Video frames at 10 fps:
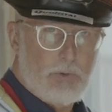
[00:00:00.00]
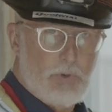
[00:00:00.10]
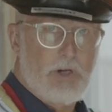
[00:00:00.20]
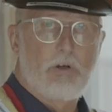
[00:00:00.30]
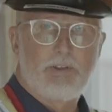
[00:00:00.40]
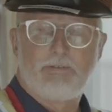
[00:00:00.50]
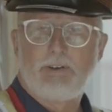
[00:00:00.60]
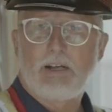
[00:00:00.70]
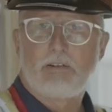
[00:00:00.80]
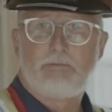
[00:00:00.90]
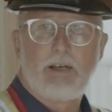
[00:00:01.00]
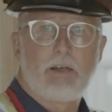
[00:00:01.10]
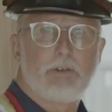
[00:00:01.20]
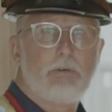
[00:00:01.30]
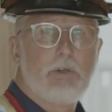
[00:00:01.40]
we call the effective
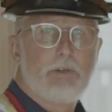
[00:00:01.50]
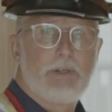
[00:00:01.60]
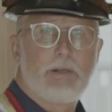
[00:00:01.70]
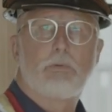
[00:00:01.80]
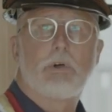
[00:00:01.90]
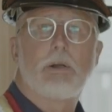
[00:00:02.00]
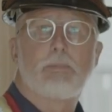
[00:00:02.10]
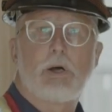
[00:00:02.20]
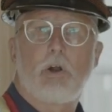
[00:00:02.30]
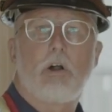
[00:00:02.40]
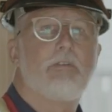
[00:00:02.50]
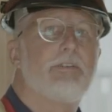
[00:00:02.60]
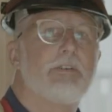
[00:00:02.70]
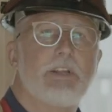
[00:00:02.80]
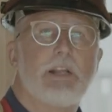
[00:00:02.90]
value, then we're at about
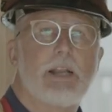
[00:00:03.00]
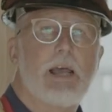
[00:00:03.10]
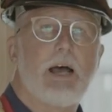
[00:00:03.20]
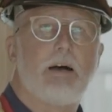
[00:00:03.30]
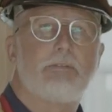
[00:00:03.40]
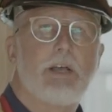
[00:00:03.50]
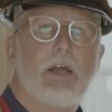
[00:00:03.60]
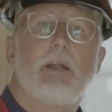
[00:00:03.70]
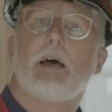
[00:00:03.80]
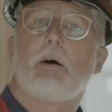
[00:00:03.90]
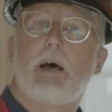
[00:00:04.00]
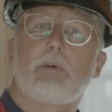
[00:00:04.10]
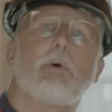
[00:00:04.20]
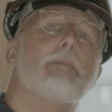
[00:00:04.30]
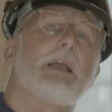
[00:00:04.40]
R15.5. Now, how
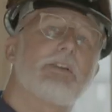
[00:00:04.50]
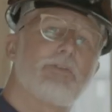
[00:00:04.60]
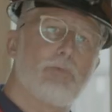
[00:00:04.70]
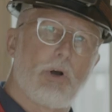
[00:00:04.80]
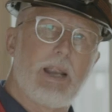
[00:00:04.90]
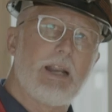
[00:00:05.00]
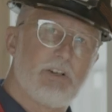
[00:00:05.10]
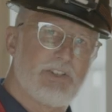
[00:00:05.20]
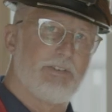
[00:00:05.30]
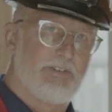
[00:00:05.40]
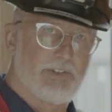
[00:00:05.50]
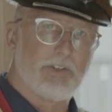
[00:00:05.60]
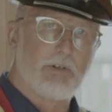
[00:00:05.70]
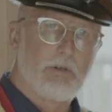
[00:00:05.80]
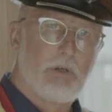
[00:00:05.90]
do I make this more energy
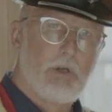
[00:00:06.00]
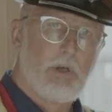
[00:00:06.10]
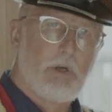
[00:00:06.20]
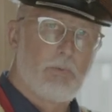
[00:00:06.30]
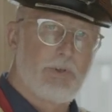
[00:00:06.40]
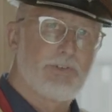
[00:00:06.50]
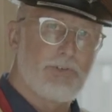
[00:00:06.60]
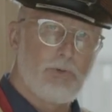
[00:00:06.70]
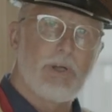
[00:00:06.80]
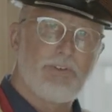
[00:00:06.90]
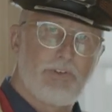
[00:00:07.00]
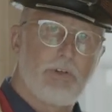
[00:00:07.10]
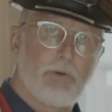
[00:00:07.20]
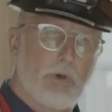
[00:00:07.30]
efficient? Well, there's two ways to do